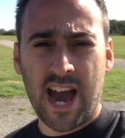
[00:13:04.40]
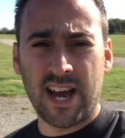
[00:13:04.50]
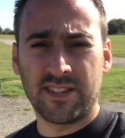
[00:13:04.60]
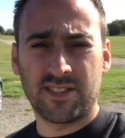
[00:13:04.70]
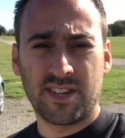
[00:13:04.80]

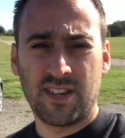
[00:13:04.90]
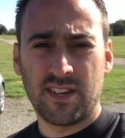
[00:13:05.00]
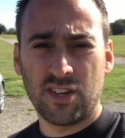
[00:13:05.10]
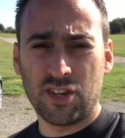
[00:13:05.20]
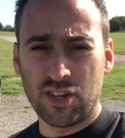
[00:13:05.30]
and
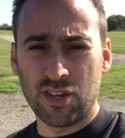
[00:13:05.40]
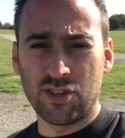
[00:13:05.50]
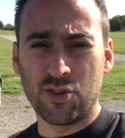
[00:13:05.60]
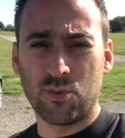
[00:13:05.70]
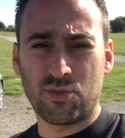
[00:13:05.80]

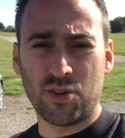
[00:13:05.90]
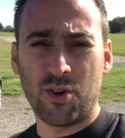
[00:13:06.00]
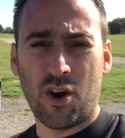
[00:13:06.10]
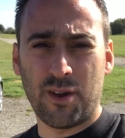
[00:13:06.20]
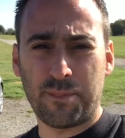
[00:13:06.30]
you'll
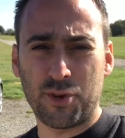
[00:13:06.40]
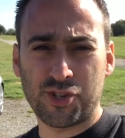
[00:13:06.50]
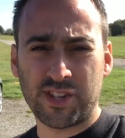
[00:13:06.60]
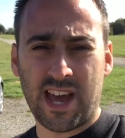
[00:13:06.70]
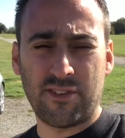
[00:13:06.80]
do hard
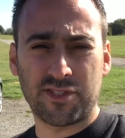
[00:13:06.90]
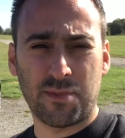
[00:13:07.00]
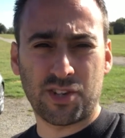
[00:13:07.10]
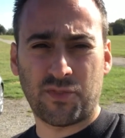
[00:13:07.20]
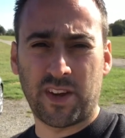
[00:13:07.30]
push to have as
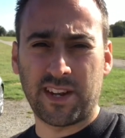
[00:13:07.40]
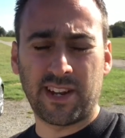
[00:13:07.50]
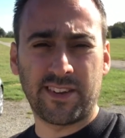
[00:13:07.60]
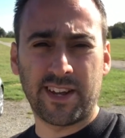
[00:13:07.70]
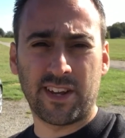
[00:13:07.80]
much fun
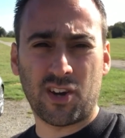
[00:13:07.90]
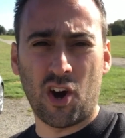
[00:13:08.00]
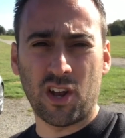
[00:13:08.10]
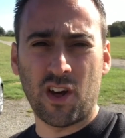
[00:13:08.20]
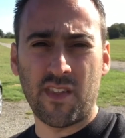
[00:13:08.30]
in a
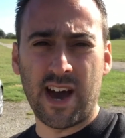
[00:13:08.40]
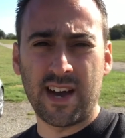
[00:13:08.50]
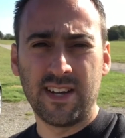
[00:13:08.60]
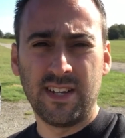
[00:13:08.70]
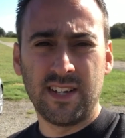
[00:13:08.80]
car like
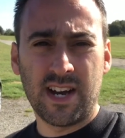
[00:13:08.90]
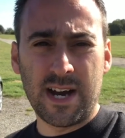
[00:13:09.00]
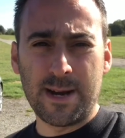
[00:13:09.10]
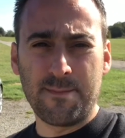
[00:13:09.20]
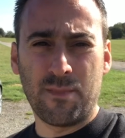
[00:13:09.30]
that,
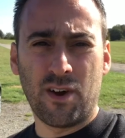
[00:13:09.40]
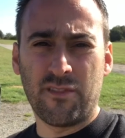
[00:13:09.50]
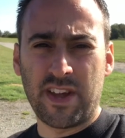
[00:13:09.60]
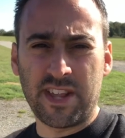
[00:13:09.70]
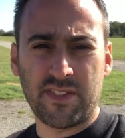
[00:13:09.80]

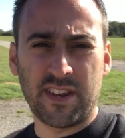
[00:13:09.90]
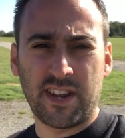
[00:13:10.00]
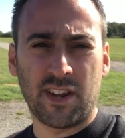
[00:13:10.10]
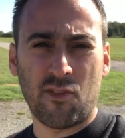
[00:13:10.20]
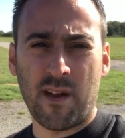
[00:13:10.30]
of anything
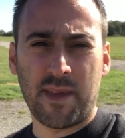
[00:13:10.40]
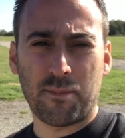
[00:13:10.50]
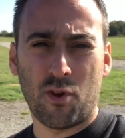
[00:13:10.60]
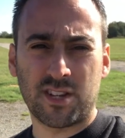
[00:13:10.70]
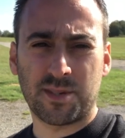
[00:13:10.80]
in and around
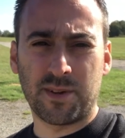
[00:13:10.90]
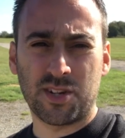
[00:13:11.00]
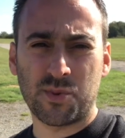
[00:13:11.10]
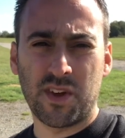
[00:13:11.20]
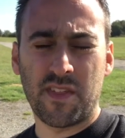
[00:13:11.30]
that price, to be
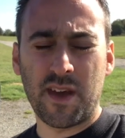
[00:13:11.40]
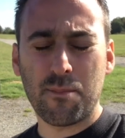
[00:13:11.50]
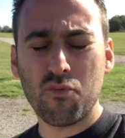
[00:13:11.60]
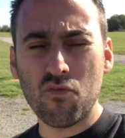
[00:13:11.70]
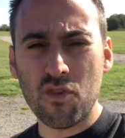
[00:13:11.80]
honest with you. And they're
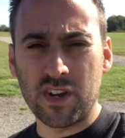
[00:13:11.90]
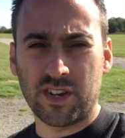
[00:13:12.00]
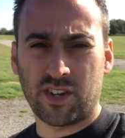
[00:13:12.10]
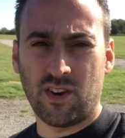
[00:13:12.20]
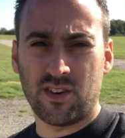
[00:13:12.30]

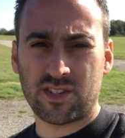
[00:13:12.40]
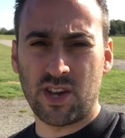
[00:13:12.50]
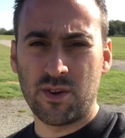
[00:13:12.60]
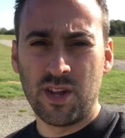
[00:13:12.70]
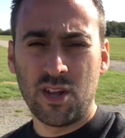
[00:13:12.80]
brilliant cars,
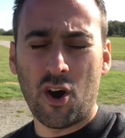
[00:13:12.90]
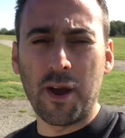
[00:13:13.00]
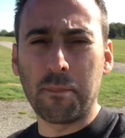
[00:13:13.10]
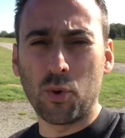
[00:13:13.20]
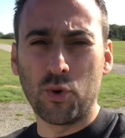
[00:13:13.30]
so
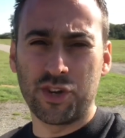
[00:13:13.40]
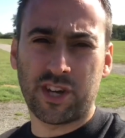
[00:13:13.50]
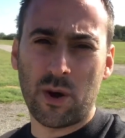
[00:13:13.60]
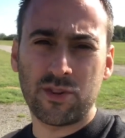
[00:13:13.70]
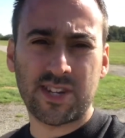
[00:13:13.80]
I implore
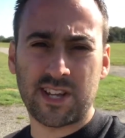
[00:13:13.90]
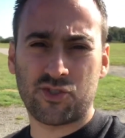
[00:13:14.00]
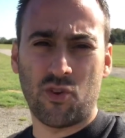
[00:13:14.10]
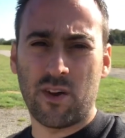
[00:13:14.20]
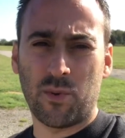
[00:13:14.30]
you, go and
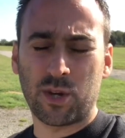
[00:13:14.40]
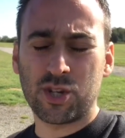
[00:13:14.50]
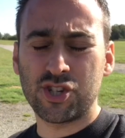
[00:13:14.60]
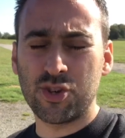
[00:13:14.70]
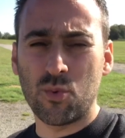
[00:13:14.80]
test drive one,
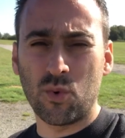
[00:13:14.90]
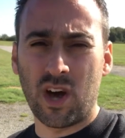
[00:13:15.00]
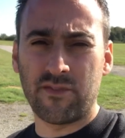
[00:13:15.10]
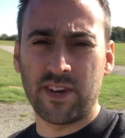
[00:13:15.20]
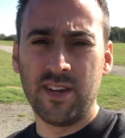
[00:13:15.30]
because you will
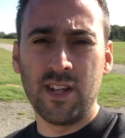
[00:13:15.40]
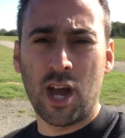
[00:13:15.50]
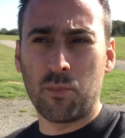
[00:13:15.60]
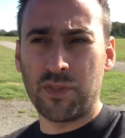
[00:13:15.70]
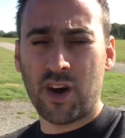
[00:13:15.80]
love it.
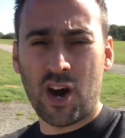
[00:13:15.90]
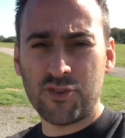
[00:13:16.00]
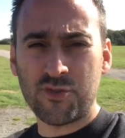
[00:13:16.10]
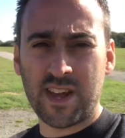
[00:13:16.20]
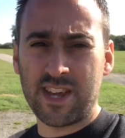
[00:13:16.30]
And with
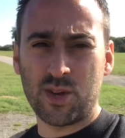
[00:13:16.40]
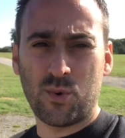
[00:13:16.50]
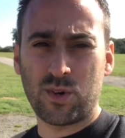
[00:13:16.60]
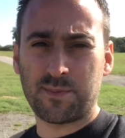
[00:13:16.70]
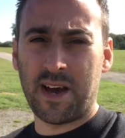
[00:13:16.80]
180
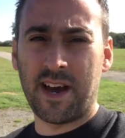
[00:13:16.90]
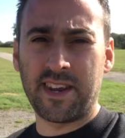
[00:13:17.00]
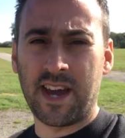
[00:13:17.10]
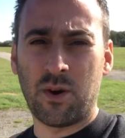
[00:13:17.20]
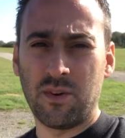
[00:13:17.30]
horsepower
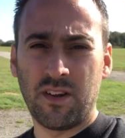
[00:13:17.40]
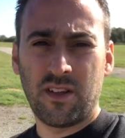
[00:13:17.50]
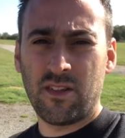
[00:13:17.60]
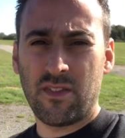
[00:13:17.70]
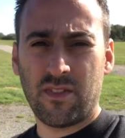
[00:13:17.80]
now,
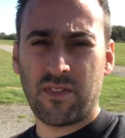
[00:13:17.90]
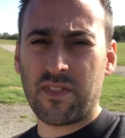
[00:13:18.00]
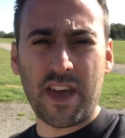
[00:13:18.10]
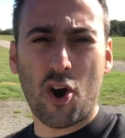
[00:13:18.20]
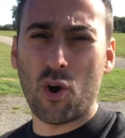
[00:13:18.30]

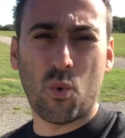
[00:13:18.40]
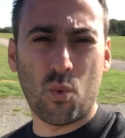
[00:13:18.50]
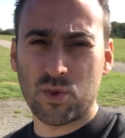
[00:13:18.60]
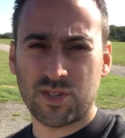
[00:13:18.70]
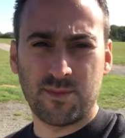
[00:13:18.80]
they are
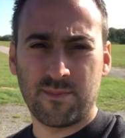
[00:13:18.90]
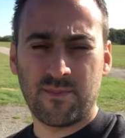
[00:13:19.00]
awesome.